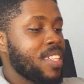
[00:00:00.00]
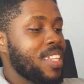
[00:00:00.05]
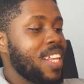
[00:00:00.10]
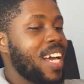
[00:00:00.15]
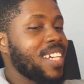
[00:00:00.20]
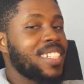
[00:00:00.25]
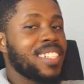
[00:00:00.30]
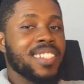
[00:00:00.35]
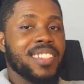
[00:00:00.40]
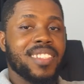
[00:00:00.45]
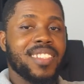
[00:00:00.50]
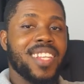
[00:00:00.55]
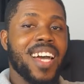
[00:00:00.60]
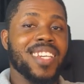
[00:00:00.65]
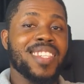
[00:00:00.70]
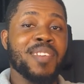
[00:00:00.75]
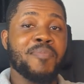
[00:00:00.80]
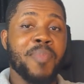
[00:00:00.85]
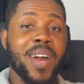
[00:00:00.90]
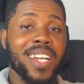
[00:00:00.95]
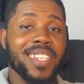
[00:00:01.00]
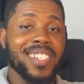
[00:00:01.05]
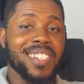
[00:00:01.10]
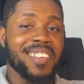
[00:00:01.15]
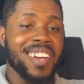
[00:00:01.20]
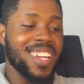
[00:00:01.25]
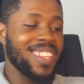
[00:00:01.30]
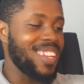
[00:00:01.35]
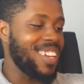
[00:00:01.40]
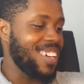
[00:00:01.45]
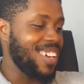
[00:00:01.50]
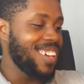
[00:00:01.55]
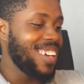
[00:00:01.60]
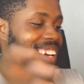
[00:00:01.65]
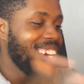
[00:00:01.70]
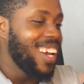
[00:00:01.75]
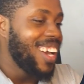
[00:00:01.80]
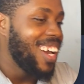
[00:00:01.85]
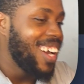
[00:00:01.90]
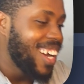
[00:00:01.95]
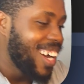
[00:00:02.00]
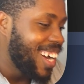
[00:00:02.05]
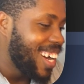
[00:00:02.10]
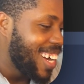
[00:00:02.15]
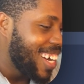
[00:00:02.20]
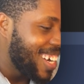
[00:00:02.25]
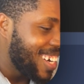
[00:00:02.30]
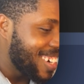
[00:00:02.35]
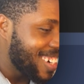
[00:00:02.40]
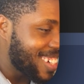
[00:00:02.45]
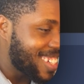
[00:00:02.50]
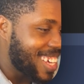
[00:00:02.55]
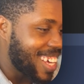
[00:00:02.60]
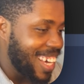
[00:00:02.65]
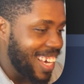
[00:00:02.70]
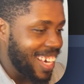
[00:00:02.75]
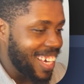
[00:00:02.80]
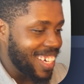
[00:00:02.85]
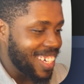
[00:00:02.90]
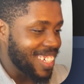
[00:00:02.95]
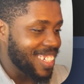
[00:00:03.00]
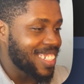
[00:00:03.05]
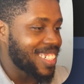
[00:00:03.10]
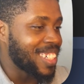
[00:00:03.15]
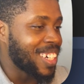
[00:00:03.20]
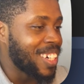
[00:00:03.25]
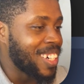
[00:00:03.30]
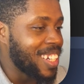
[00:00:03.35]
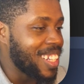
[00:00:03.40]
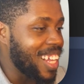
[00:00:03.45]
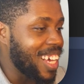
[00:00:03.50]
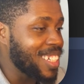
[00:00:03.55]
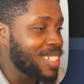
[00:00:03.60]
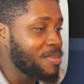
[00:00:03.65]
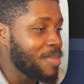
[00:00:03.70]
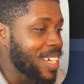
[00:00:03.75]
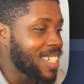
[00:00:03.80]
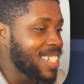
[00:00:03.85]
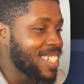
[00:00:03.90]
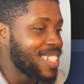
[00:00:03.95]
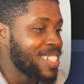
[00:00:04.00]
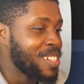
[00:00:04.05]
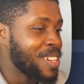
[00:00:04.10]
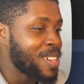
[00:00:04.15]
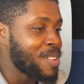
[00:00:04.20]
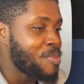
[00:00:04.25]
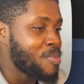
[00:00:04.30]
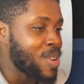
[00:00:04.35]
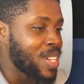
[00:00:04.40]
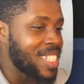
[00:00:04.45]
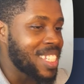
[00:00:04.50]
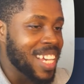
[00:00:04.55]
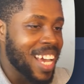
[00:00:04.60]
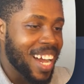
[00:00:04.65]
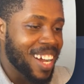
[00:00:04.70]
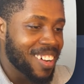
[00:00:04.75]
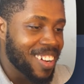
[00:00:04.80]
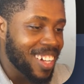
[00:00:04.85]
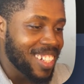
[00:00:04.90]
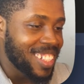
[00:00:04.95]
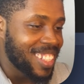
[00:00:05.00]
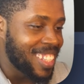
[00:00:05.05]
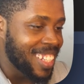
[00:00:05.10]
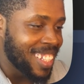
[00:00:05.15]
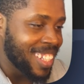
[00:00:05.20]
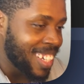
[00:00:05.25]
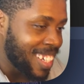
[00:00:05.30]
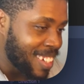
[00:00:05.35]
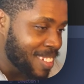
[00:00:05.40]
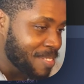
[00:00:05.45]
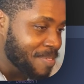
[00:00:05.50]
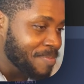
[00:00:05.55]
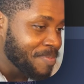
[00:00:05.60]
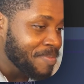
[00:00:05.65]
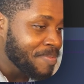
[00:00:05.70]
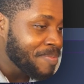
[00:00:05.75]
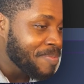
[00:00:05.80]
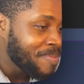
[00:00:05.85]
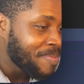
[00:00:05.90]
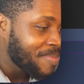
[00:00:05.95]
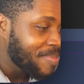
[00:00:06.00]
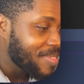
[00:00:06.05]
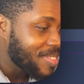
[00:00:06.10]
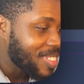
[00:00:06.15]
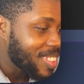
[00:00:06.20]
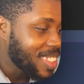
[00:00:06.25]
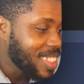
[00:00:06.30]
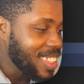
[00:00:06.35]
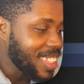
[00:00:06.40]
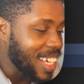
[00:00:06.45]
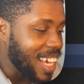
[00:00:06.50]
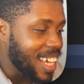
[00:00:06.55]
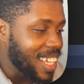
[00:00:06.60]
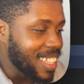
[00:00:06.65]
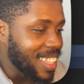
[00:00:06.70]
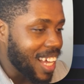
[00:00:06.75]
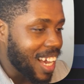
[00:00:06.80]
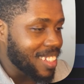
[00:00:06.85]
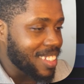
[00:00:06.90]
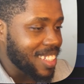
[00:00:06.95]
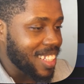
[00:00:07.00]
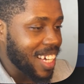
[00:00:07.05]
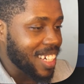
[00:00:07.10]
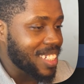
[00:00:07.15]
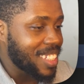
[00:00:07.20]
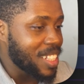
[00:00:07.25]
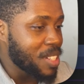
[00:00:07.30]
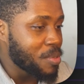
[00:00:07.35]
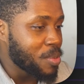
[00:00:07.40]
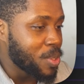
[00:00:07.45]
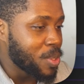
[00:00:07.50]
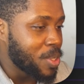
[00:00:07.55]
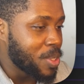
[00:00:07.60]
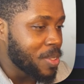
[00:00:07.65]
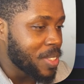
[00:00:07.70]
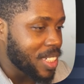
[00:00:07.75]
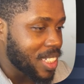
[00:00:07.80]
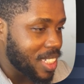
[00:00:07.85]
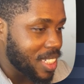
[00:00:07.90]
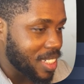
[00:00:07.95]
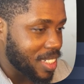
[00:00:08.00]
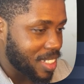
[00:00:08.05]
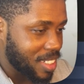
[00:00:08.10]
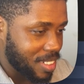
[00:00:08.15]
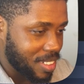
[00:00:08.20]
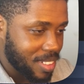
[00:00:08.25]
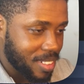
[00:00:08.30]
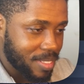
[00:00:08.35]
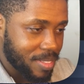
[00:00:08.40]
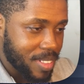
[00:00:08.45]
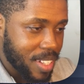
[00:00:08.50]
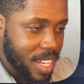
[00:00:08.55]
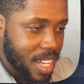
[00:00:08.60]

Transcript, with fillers: That's it. That's the magic right there. Okay, so let's make this look pretty and call it a day. Now the next thing we'll do is this.